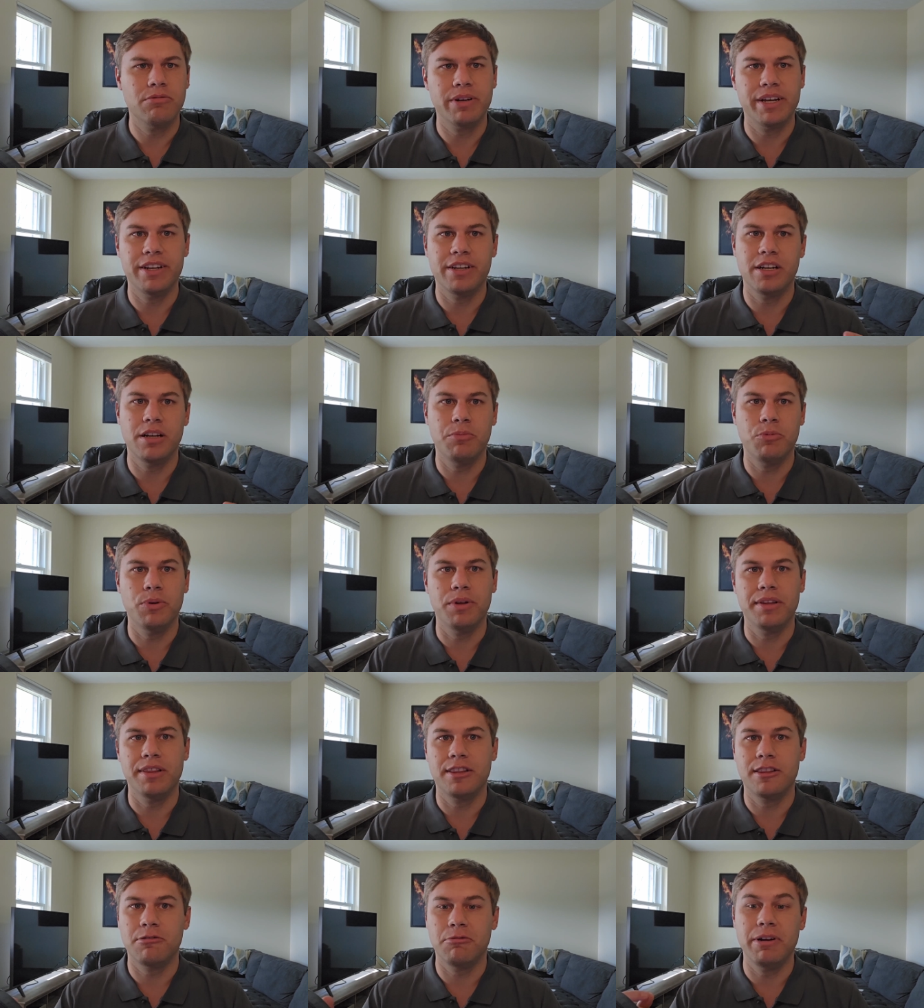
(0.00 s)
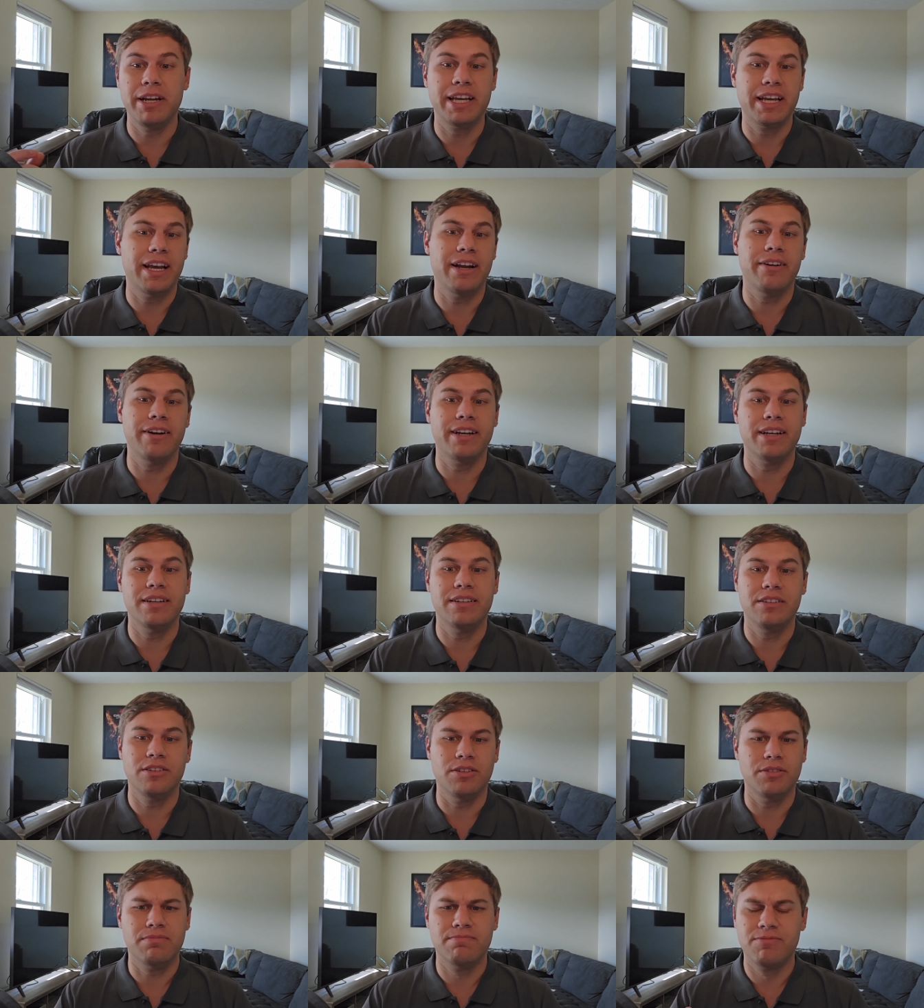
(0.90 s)
We ended up with 3
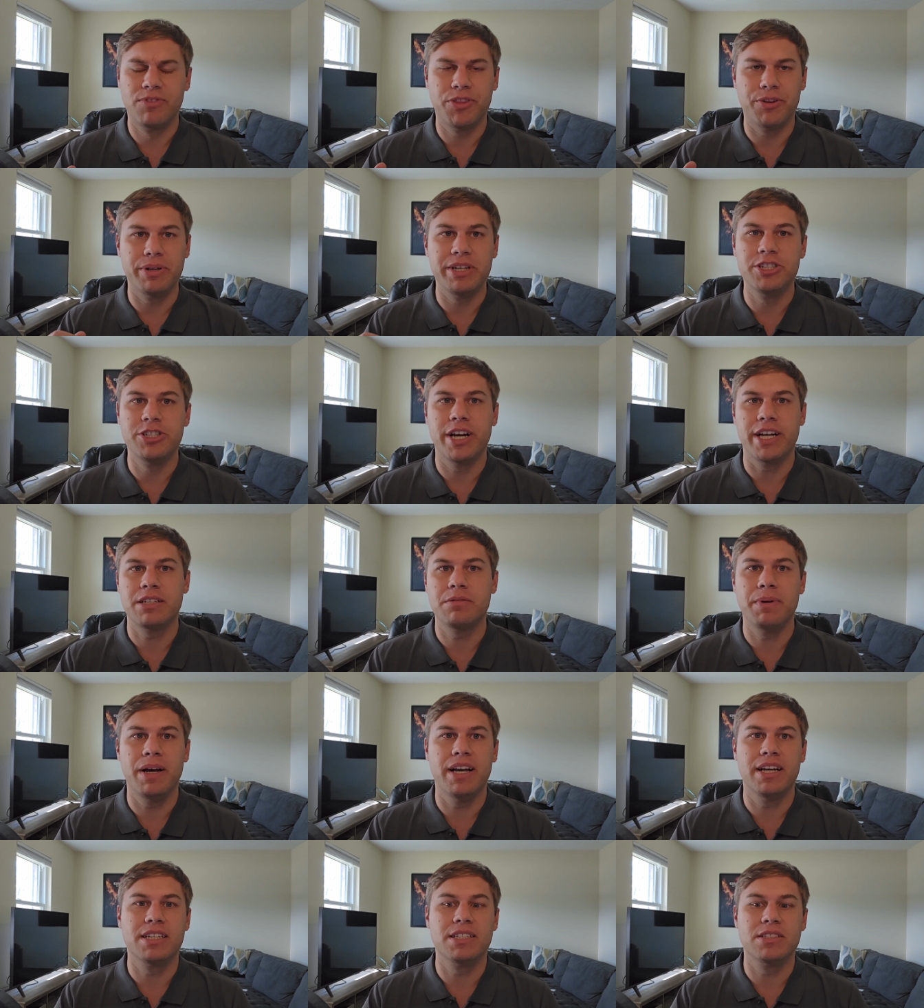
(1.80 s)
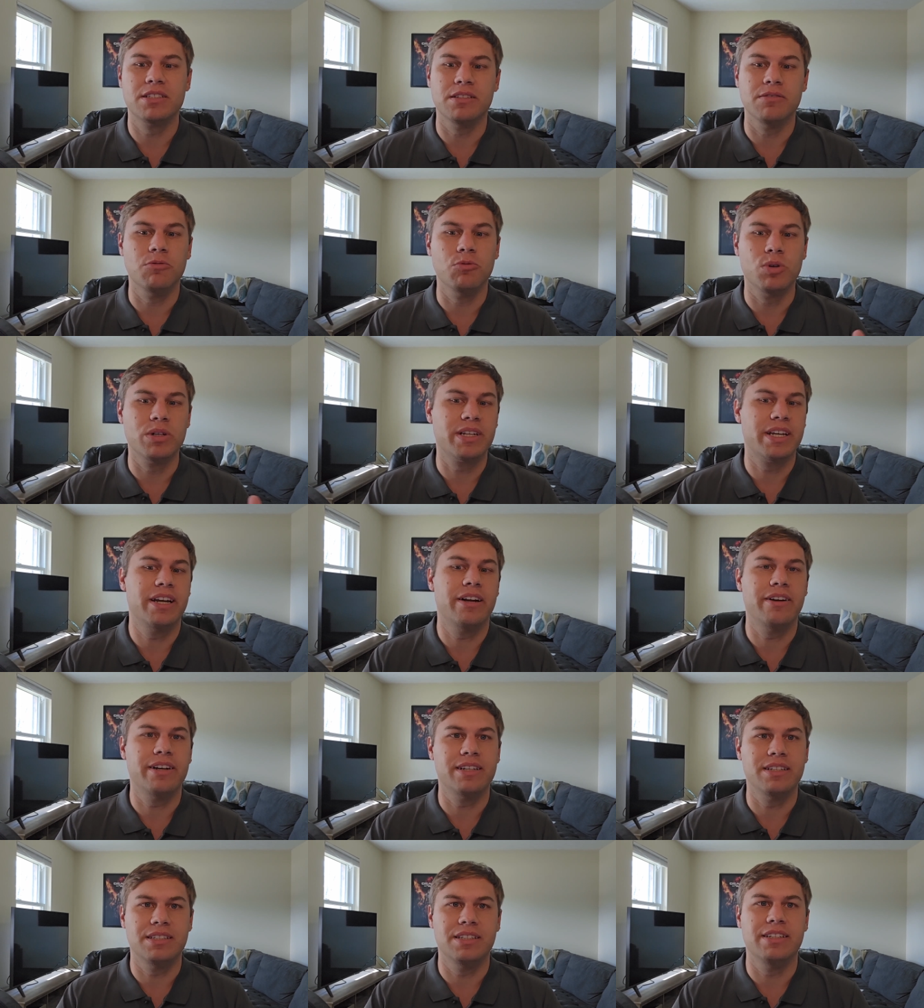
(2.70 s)
checked bags and 1
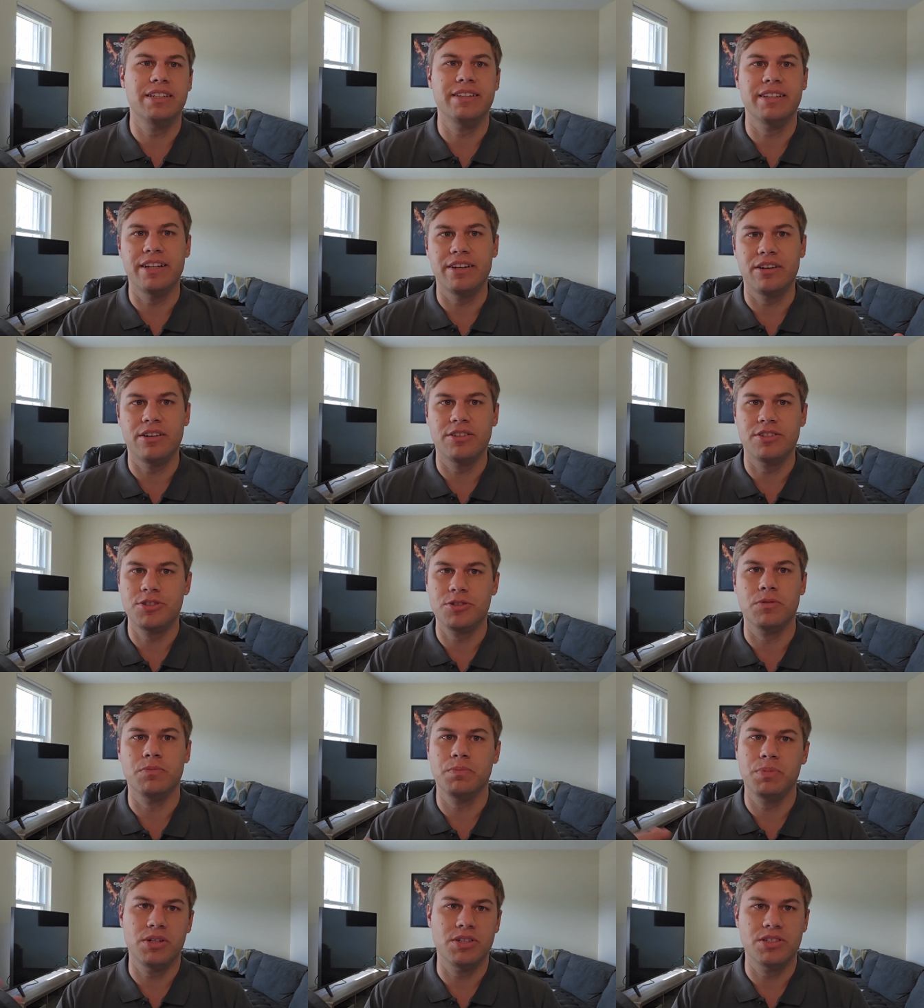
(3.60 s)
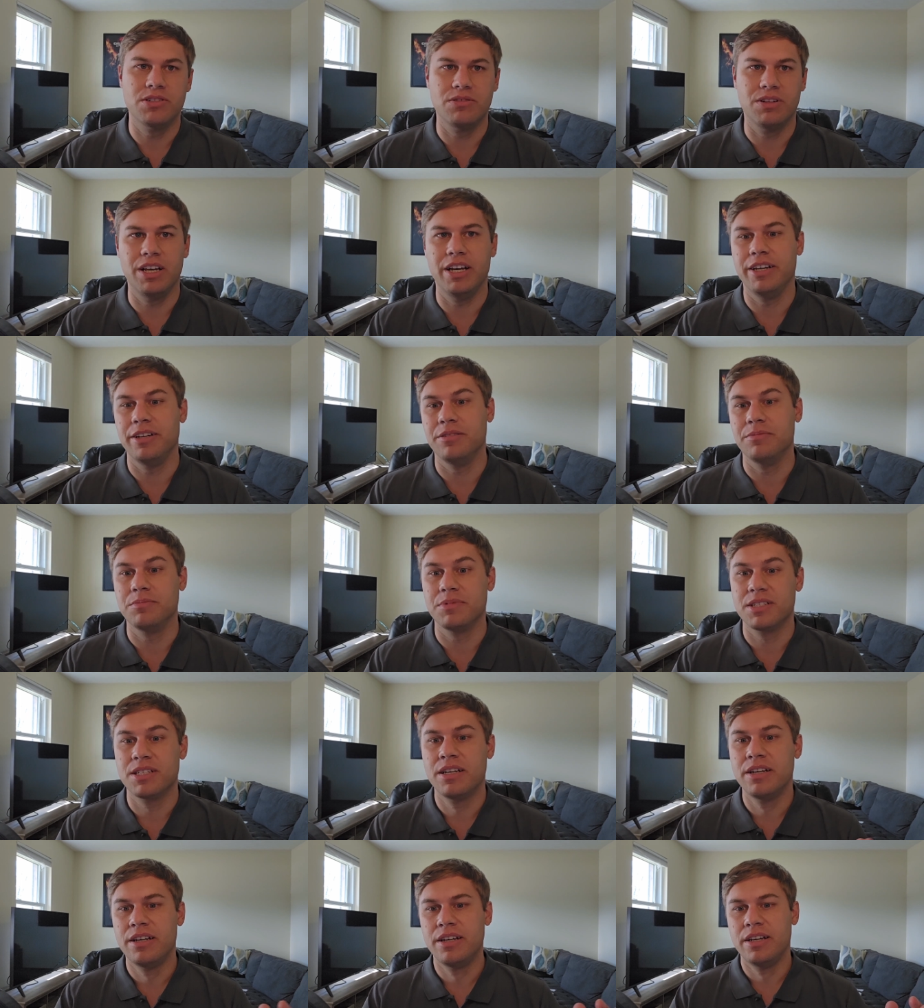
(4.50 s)
carry-on, and then our 2 personal
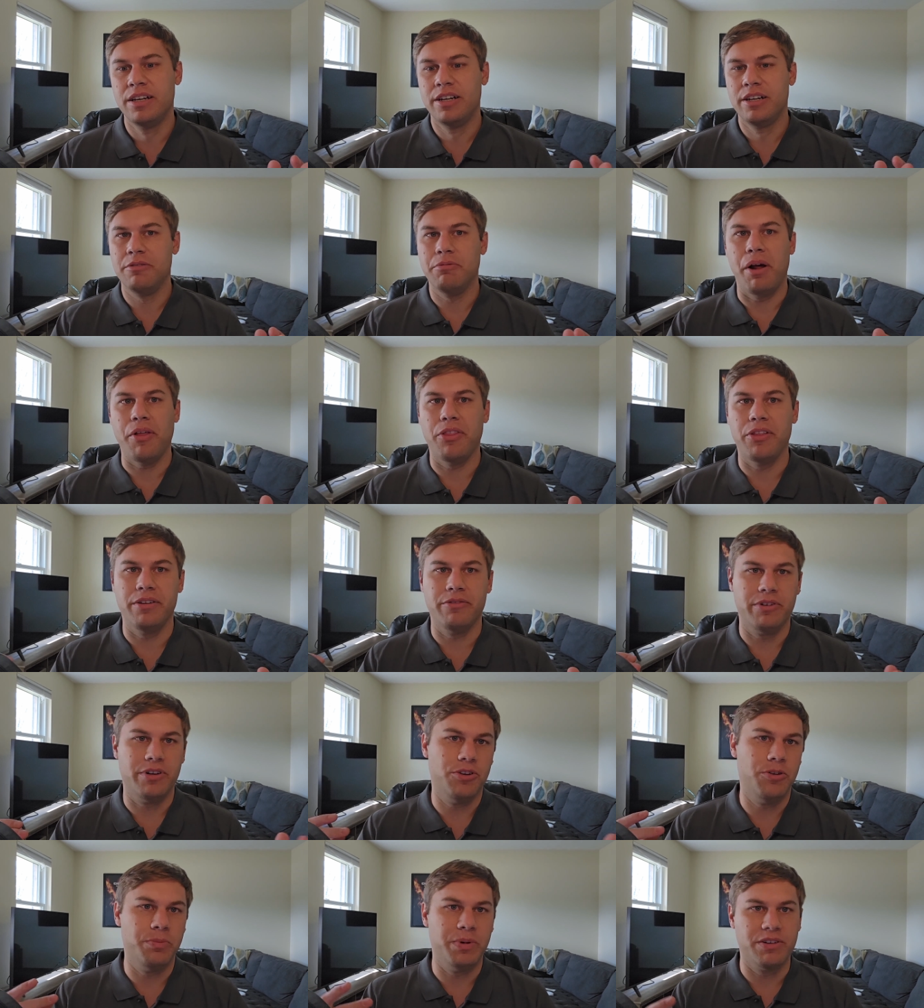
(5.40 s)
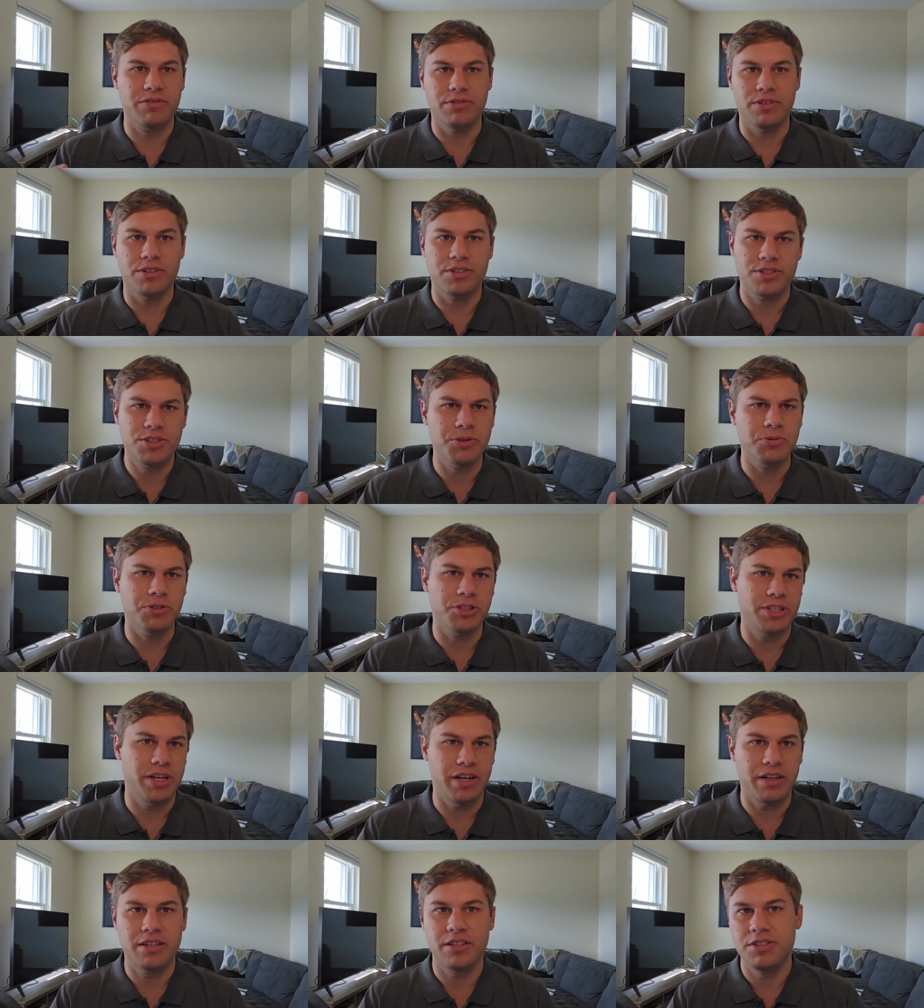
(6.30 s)
items, rather than we're hoping for 2
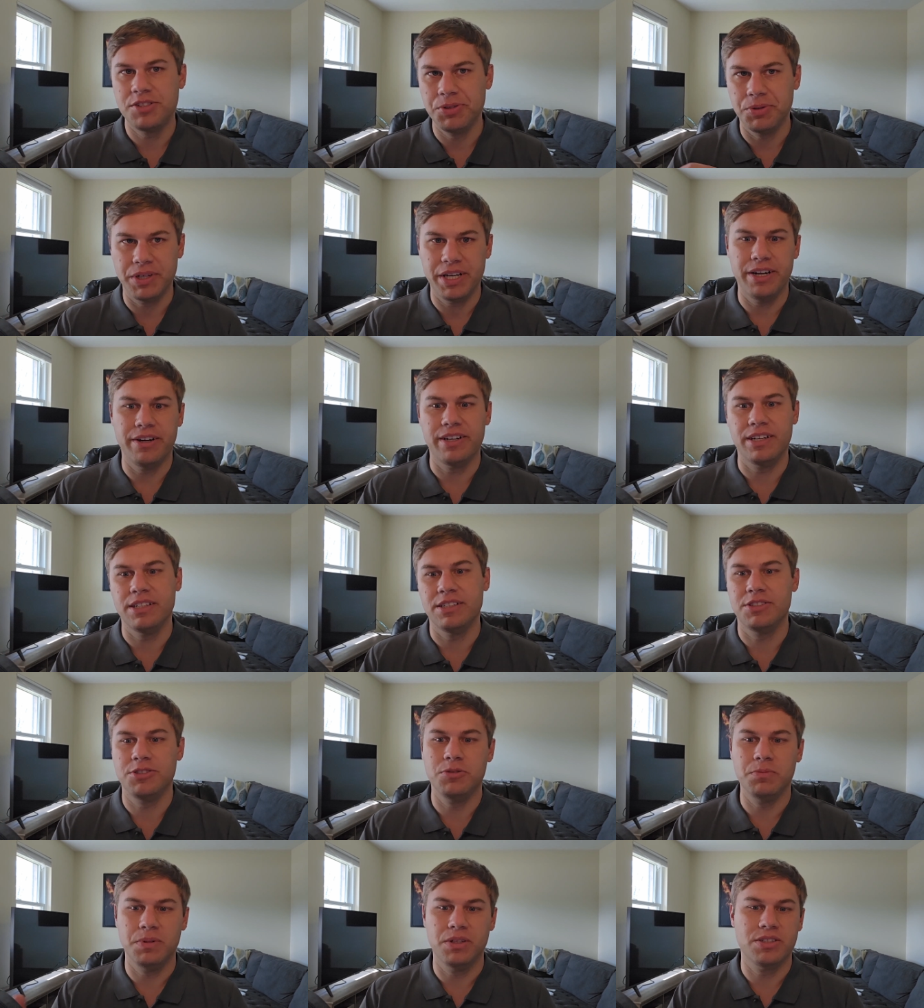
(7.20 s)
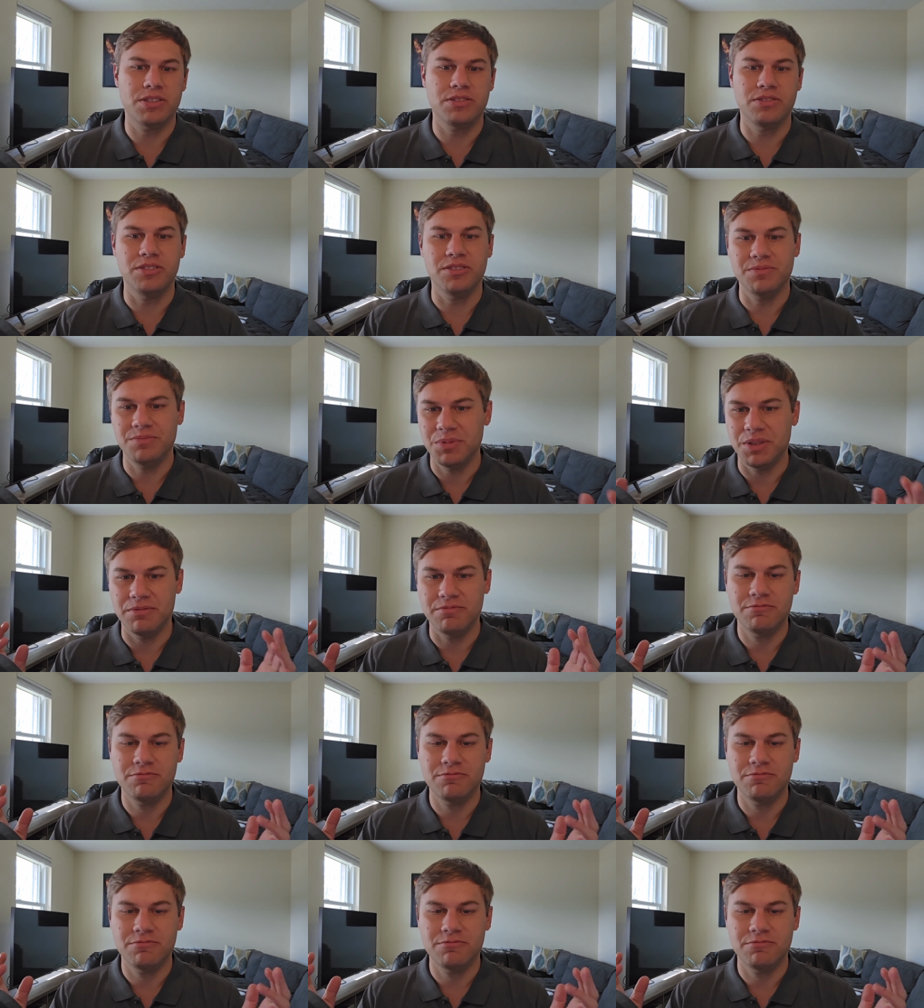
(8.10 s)
checked, 2 carry-on, 2 personal, but